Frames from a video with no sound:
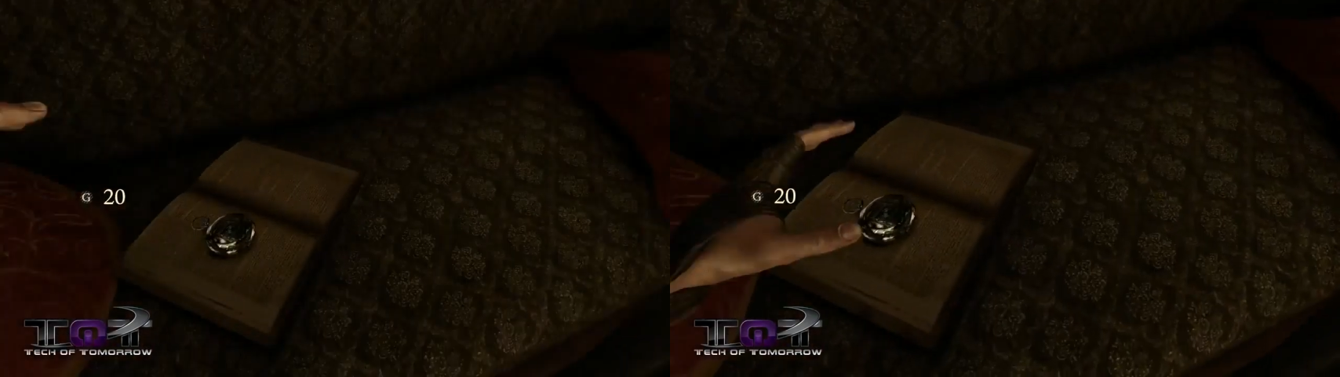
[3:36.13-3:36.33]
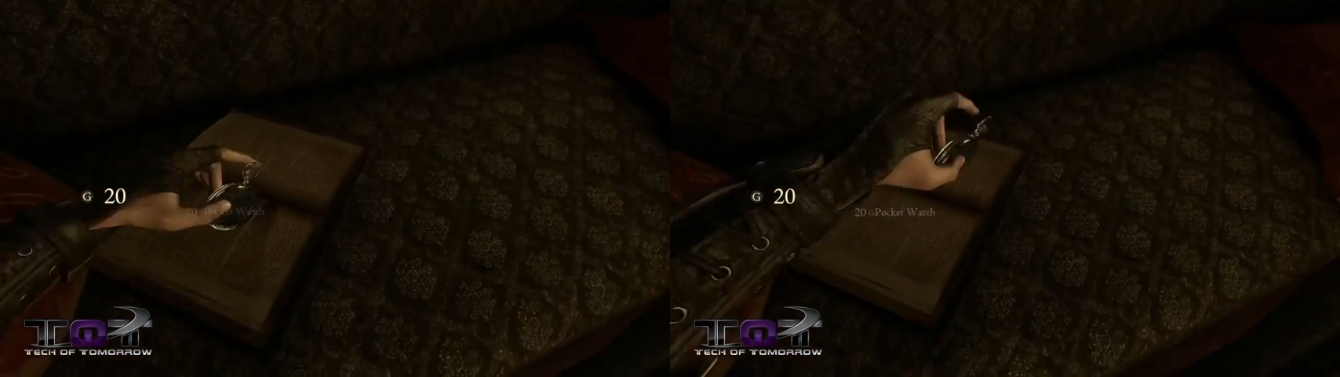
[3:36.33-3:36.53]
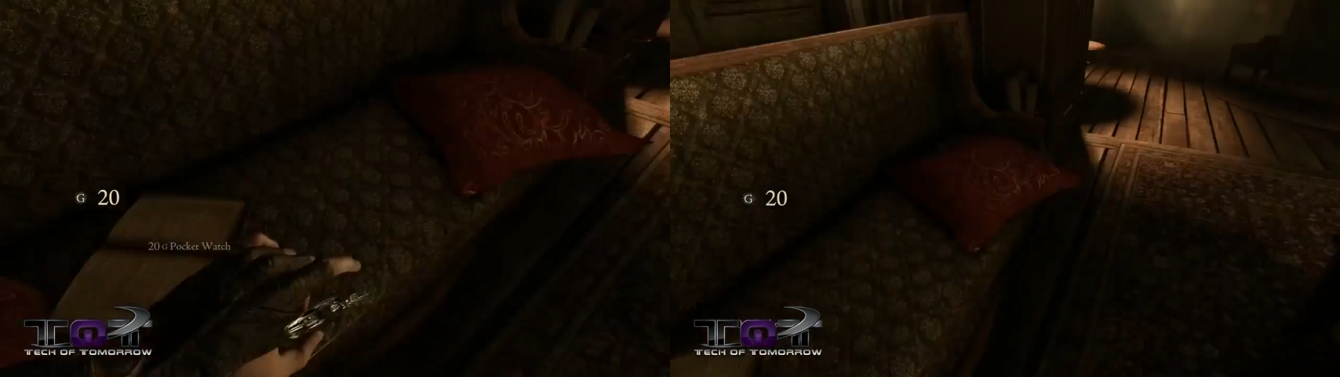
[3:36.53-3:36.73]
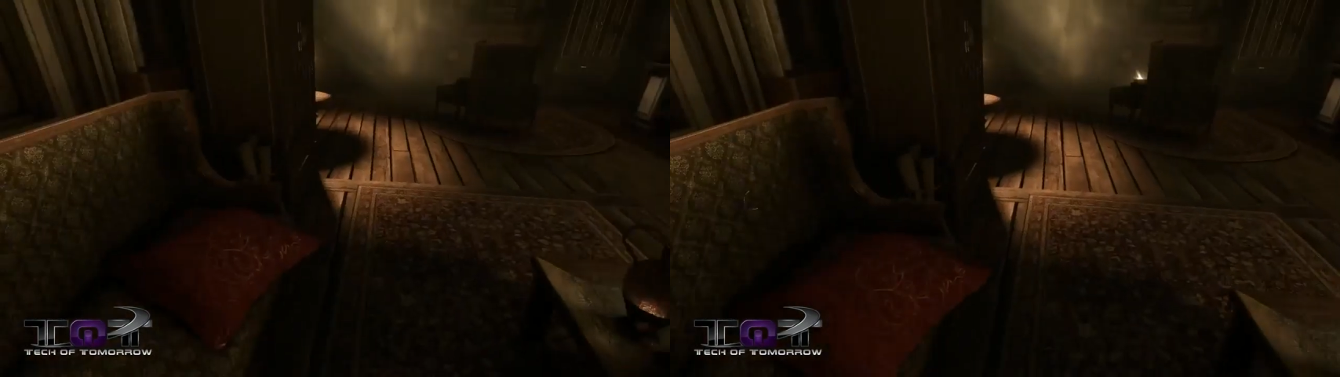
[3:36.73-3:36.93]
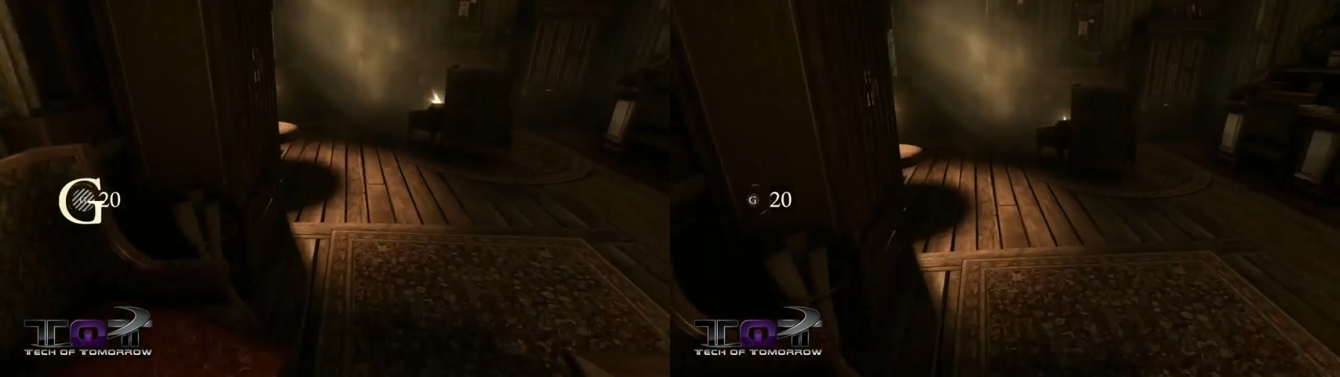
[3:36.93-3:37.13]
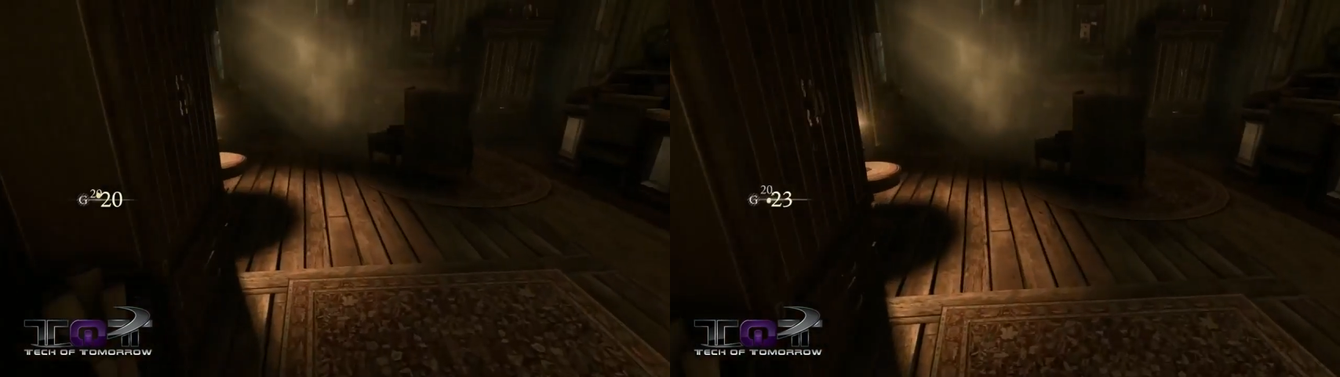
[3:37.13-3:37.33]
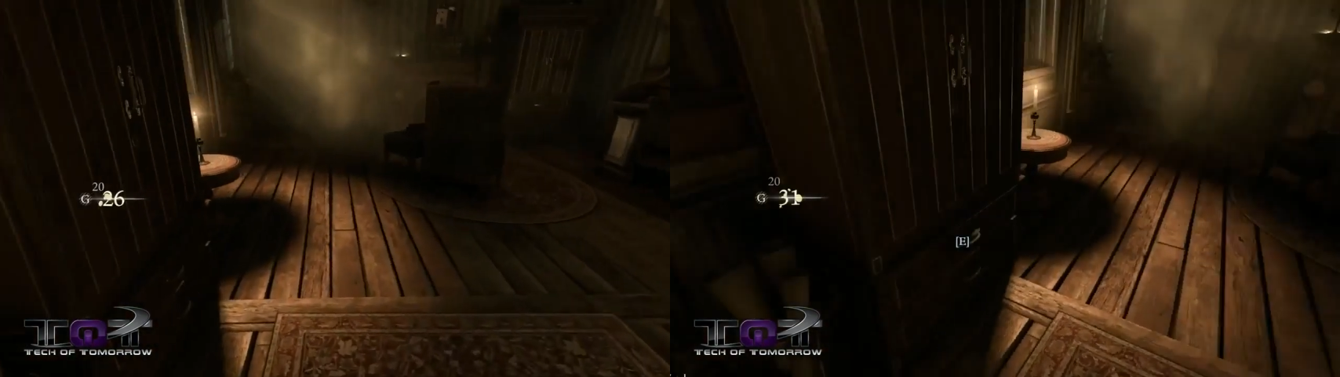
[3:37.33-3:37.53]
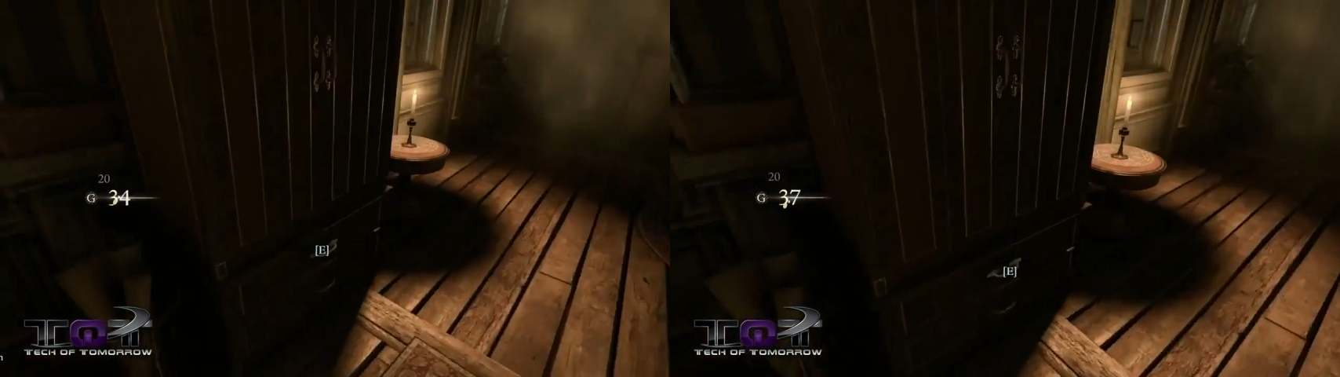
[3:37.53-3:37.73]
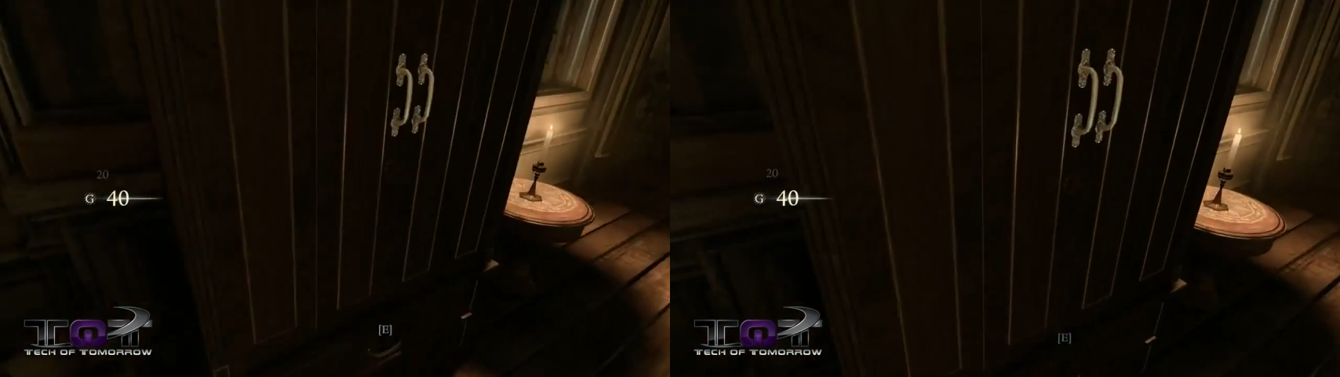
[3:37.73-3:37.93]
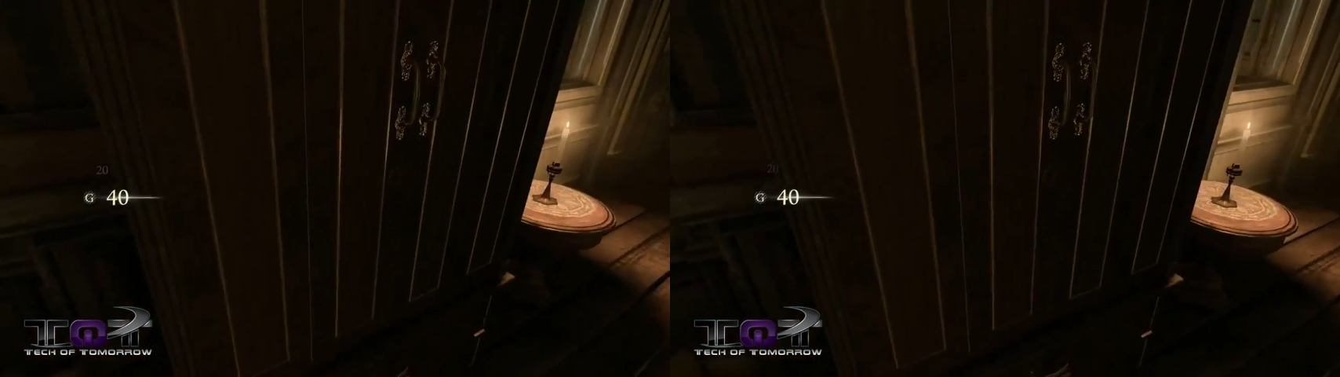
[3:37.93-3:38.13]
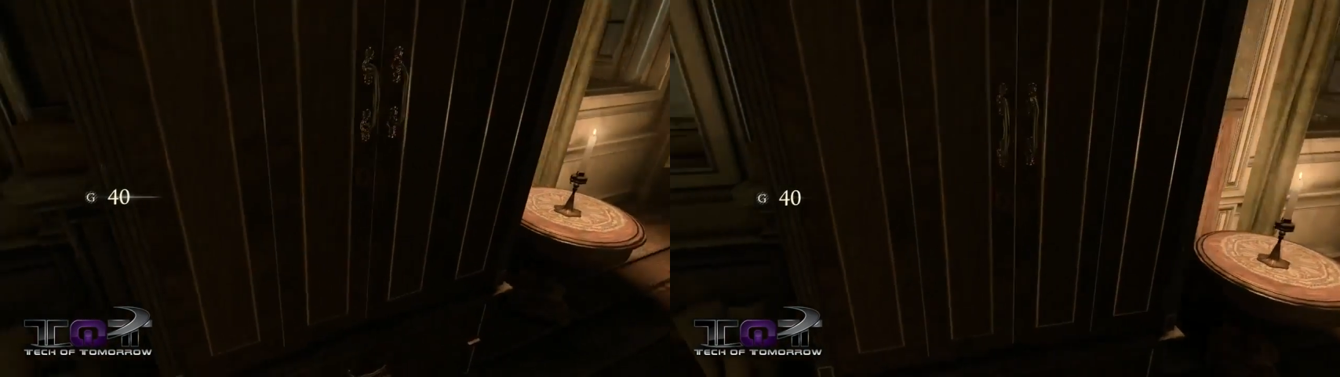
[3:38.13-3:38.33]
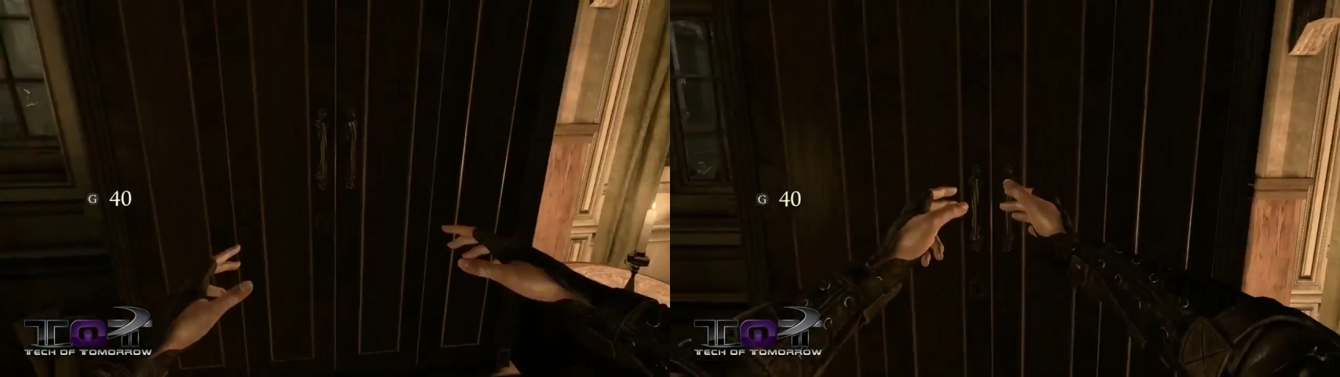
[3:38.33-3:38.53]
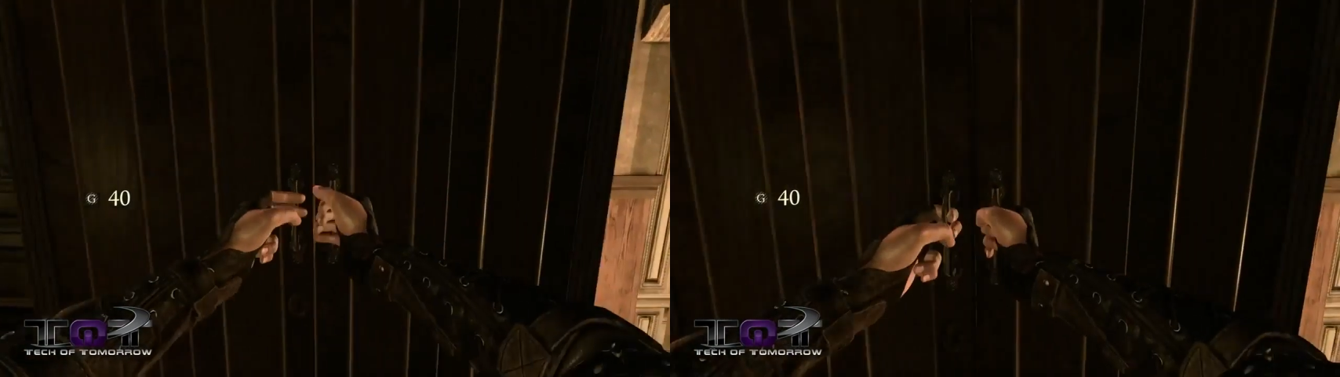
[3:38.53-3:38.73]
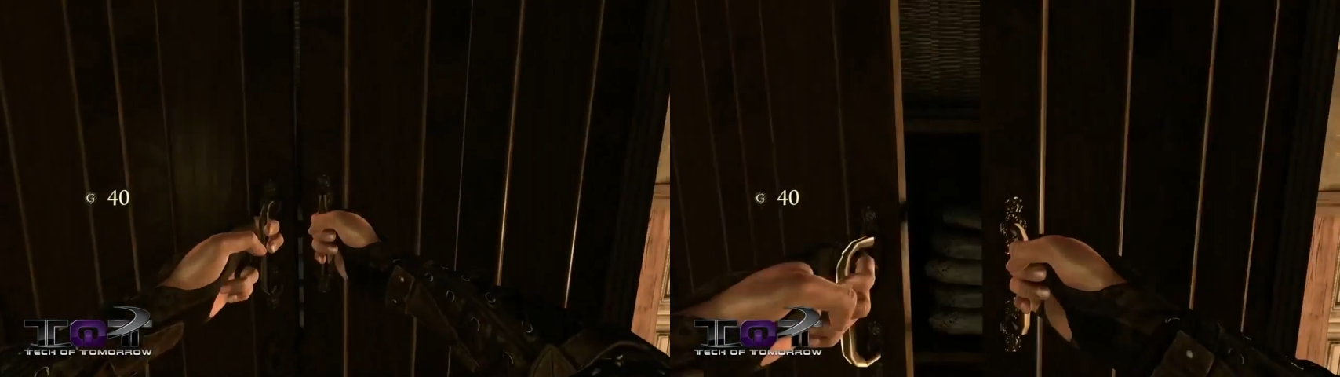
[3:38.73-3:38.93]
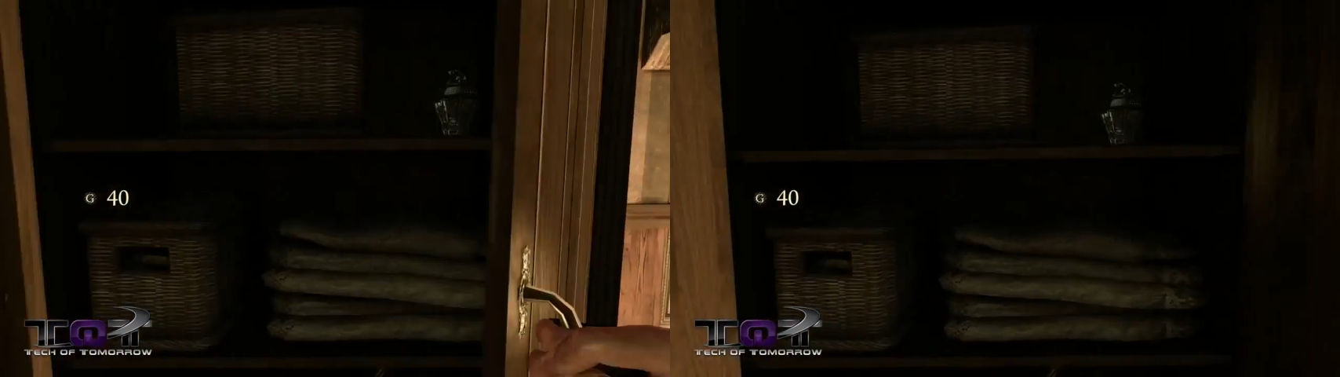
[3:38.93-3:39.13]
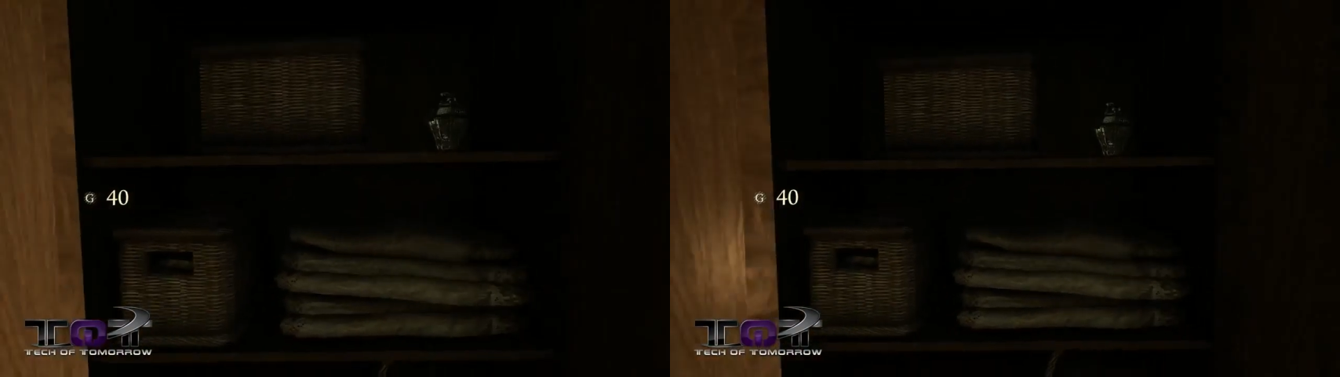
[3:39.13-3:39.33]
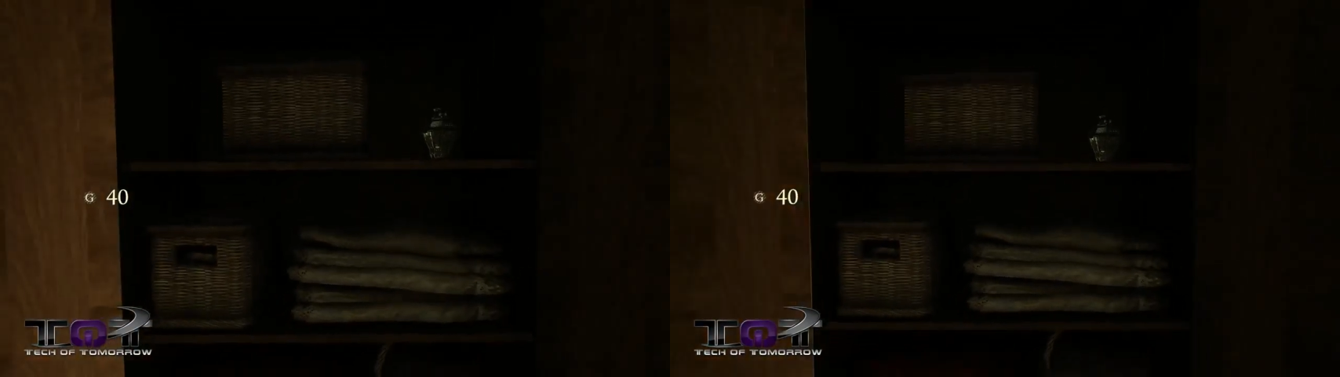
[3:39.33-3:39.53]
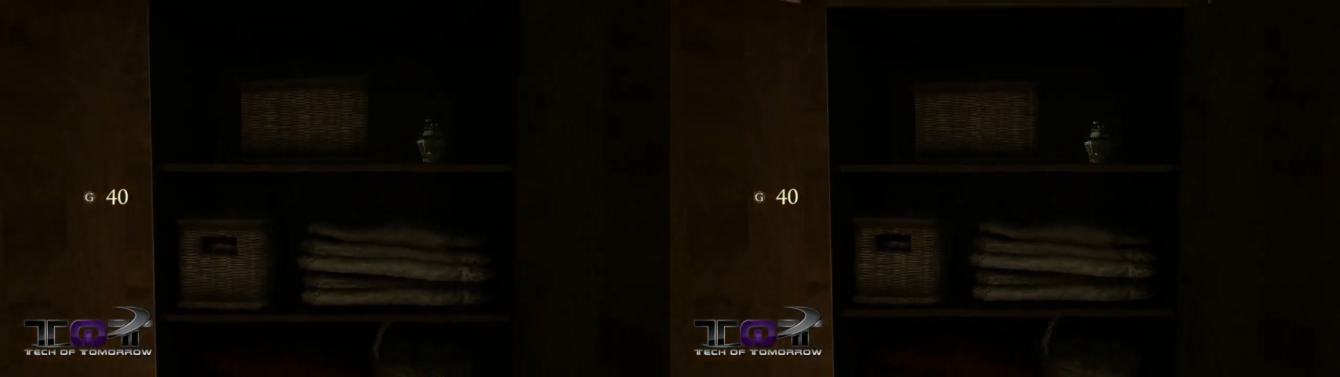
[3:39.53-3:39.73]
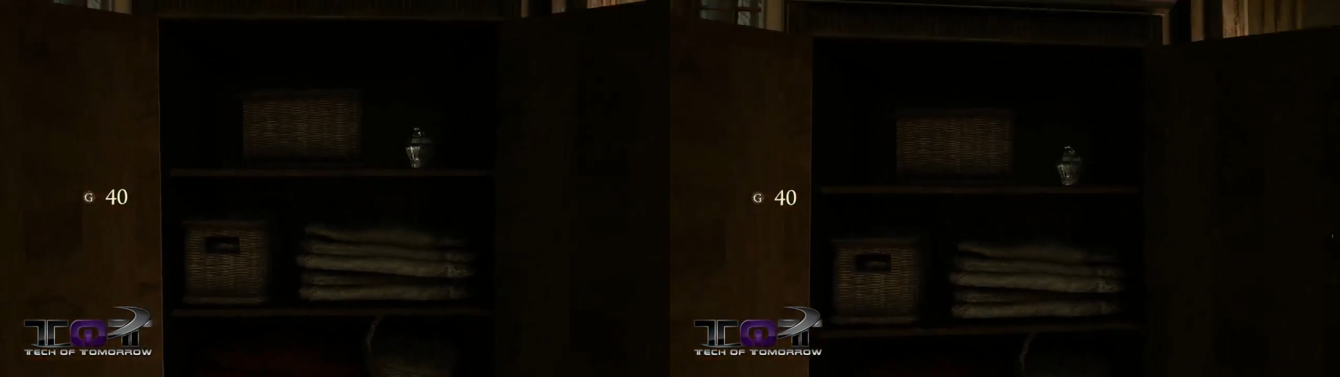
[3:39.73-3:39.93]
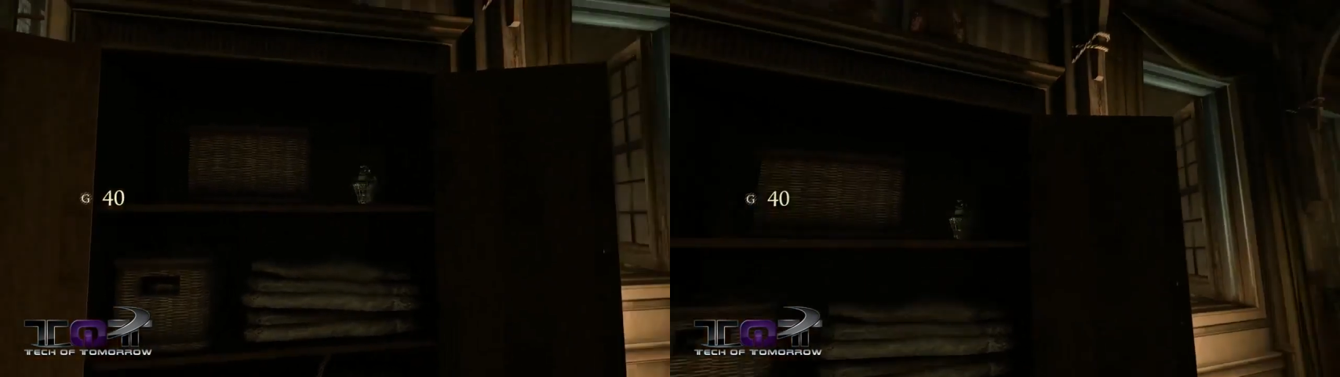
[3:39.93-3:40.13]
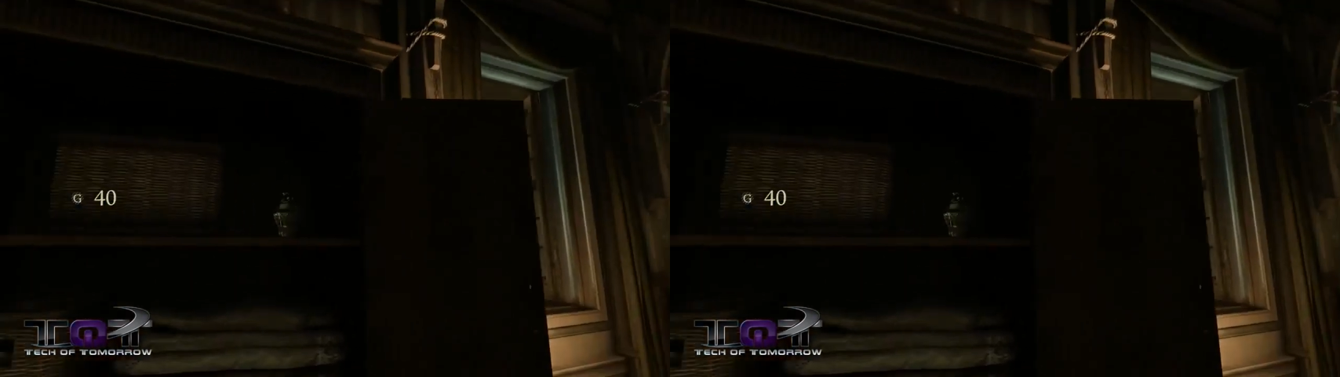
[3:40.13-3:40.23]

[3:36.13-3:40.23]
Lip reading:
[unreadable: no face in view]